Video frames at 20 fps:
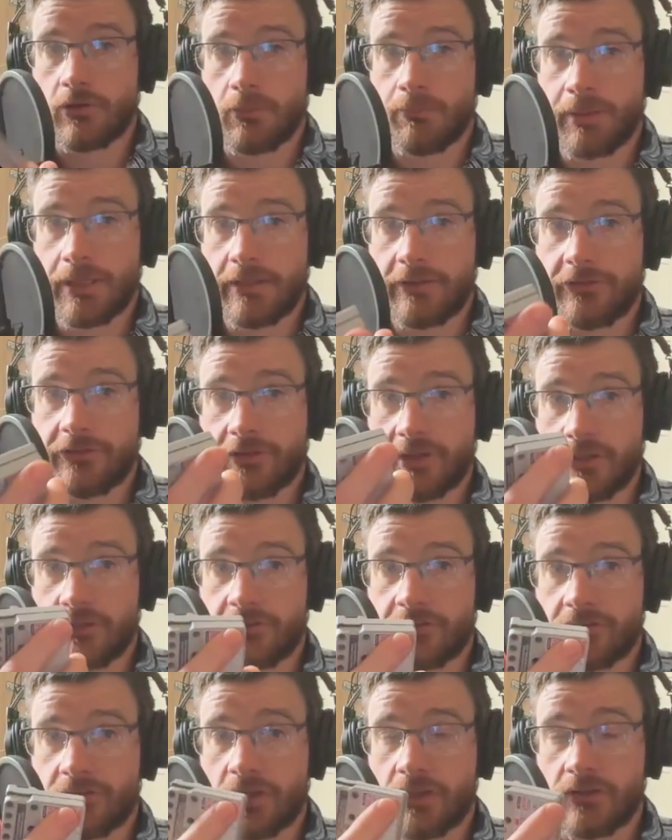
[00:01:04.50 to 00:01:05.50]
based,
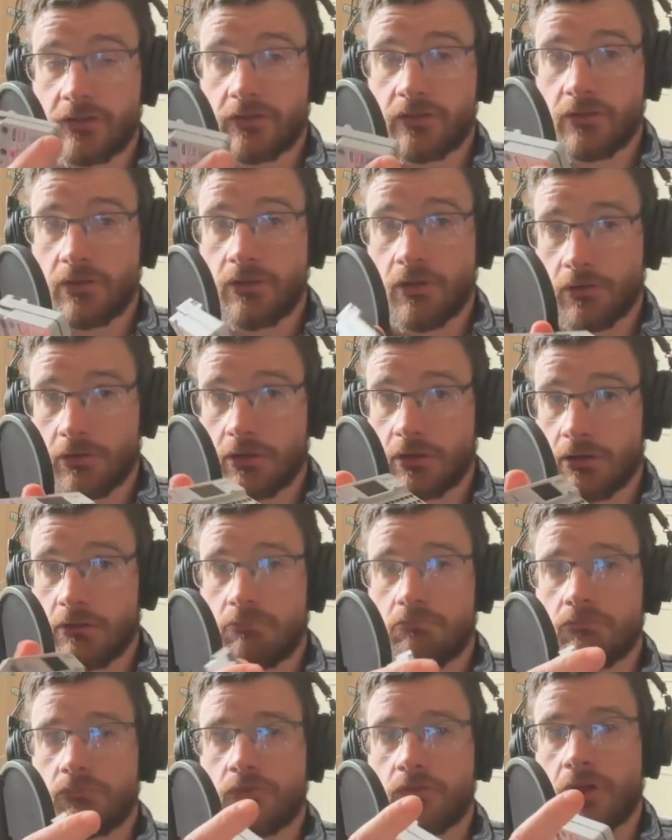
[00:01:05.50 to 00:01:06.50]
it's not got
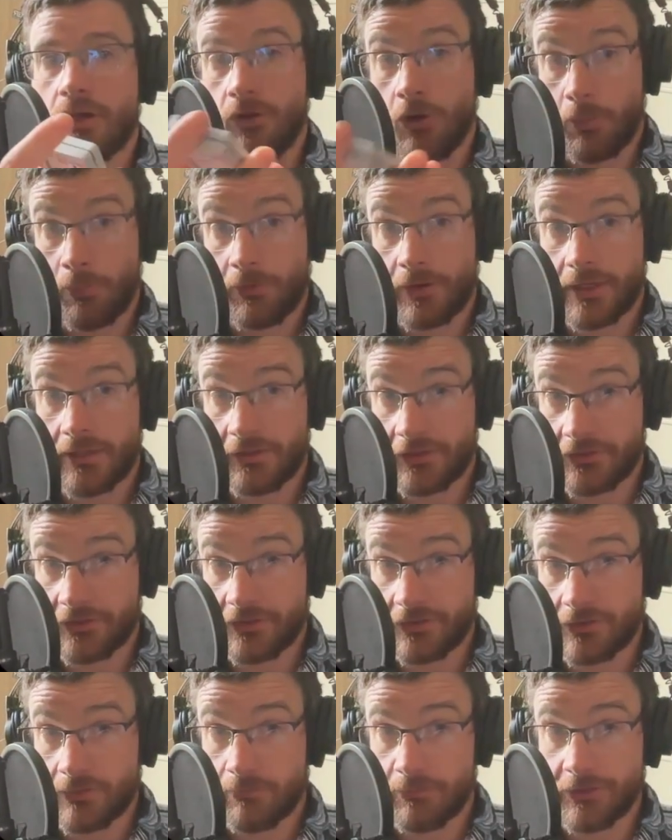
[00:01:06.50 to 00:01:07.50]
an operating
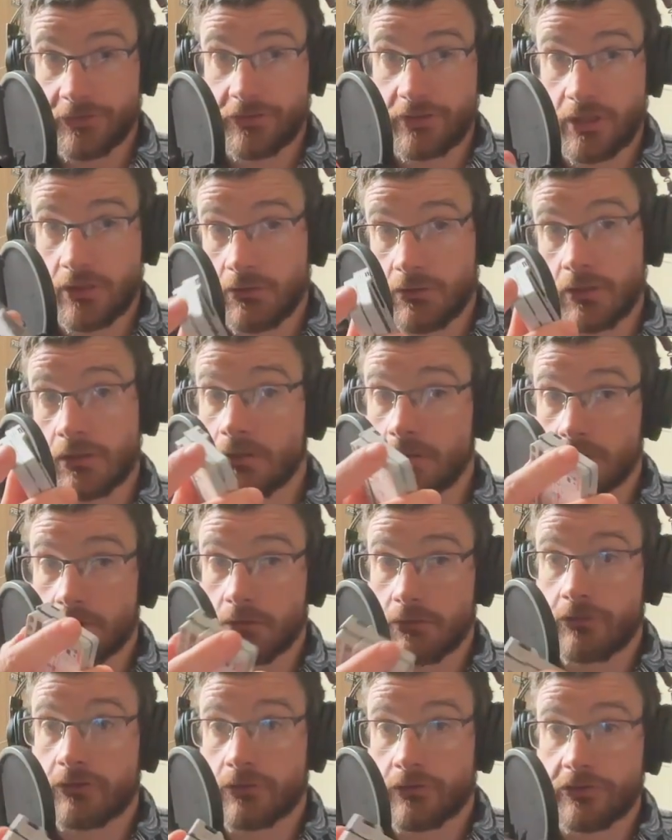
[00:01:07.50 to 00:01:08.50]
system per se, although you
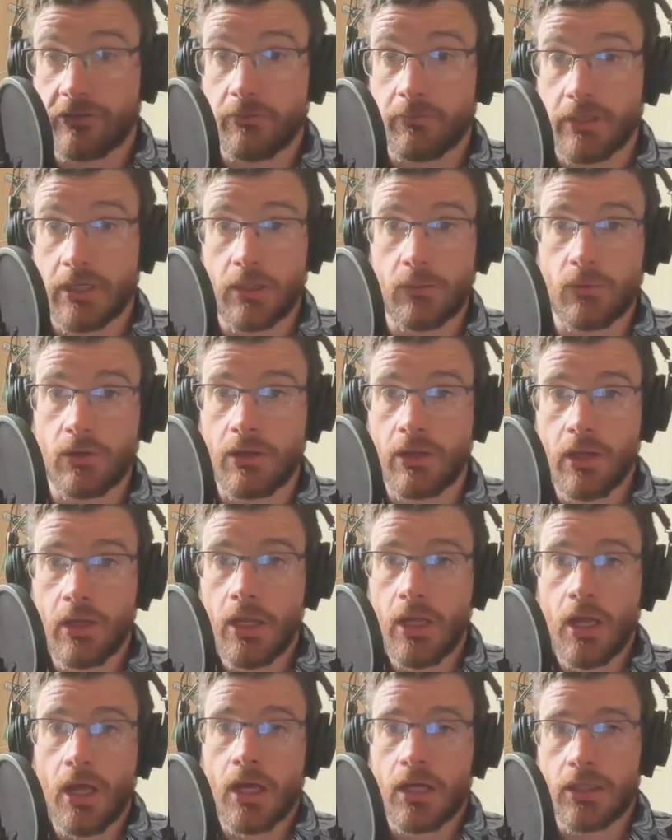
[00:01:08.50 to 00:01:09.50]
can sort of simulate one.
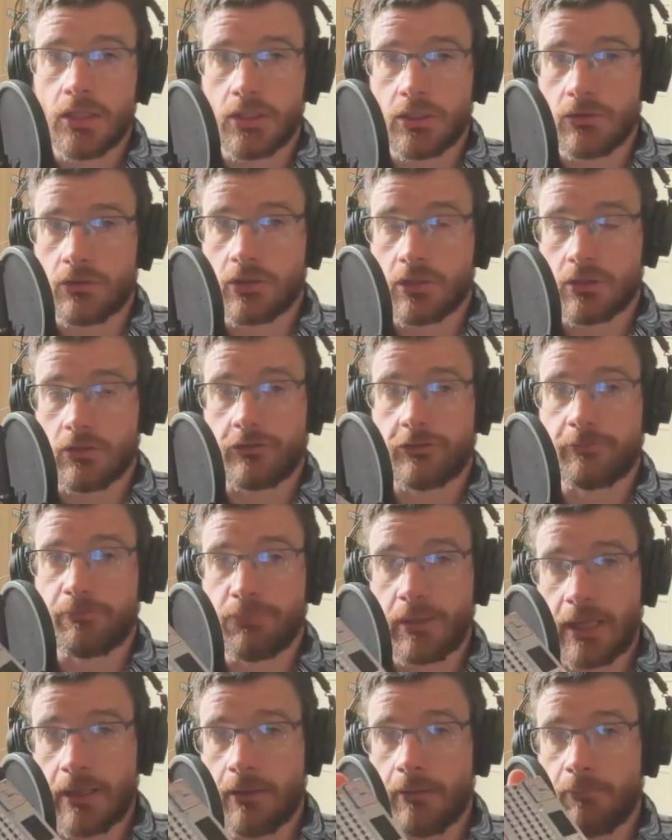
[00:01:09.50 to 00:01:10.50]
You can just
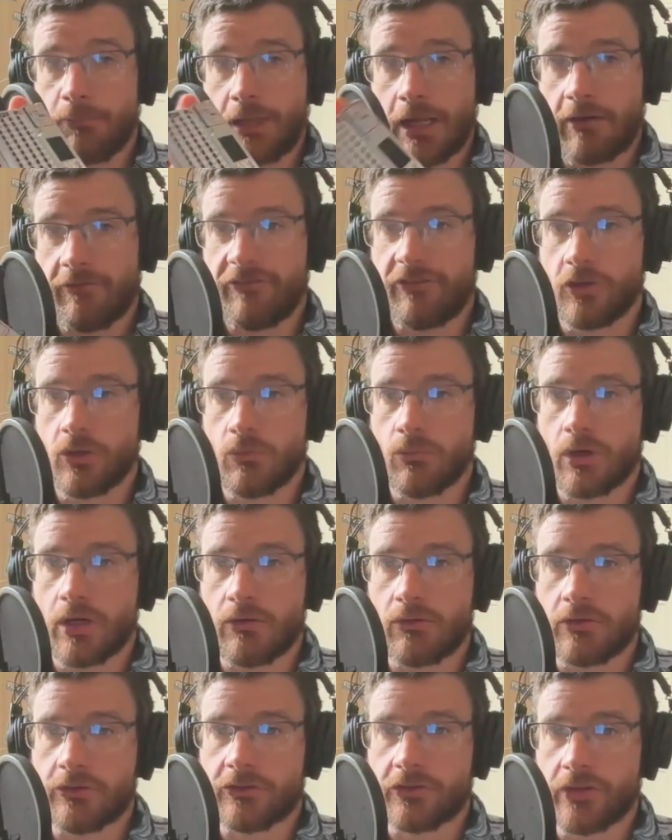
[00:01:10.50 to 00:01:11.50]
black
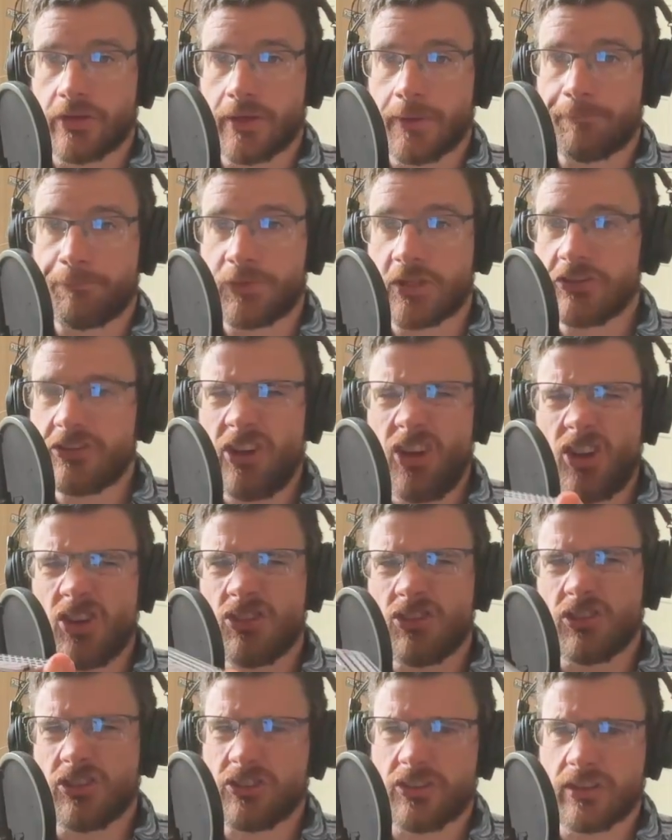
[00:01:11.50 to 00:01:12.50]
firmware onto him. And there's
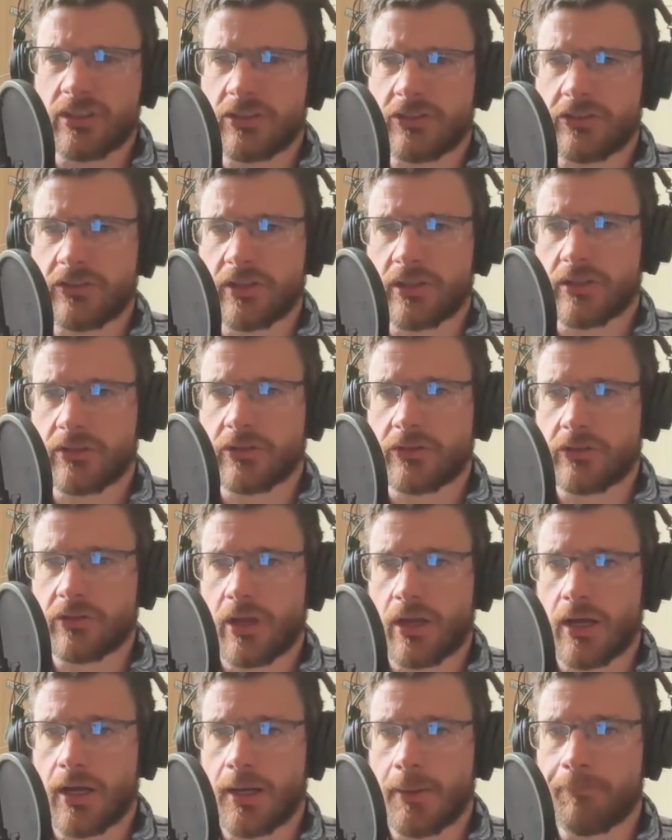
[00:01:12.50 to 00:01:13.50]
hundreds of these things.
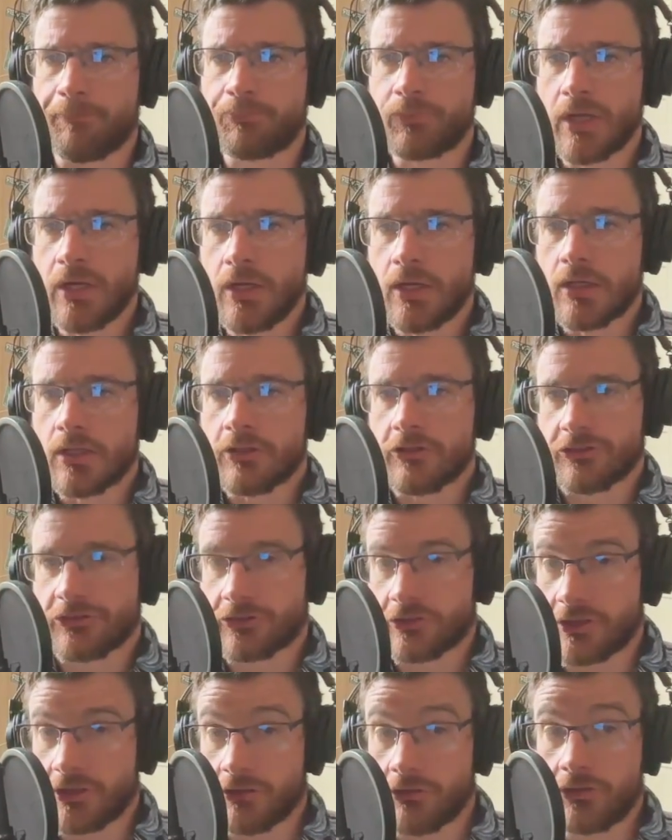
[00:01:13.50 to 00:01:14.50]
There's
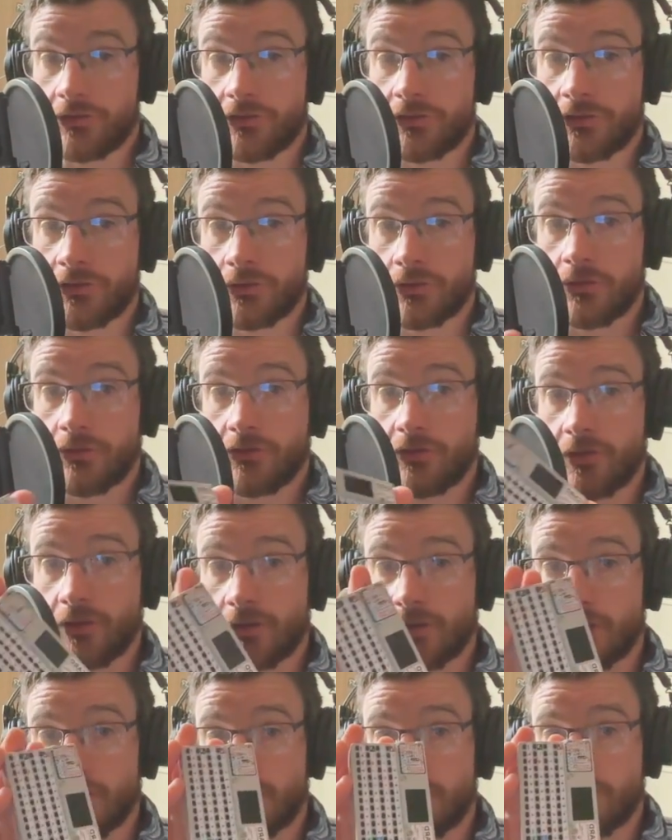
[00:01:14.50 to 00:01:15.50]
security tools. You
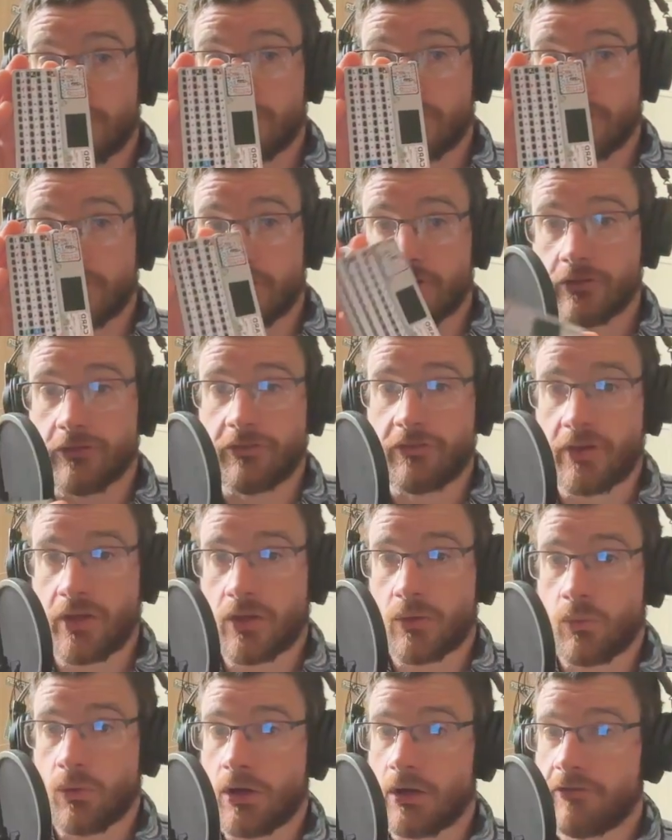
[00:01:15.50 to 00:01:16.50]
can use this thing to
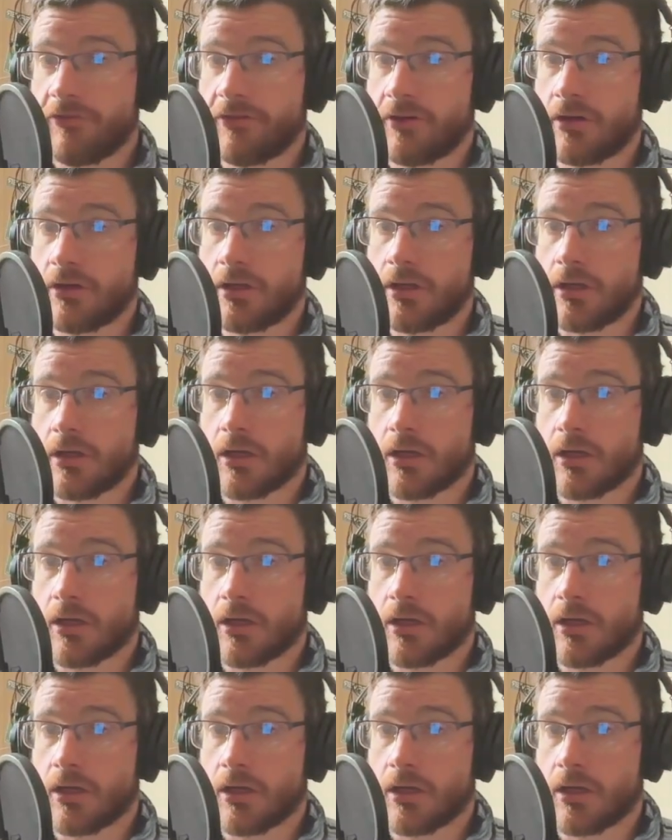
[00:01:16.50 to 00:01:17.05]
fake Wi-Fi.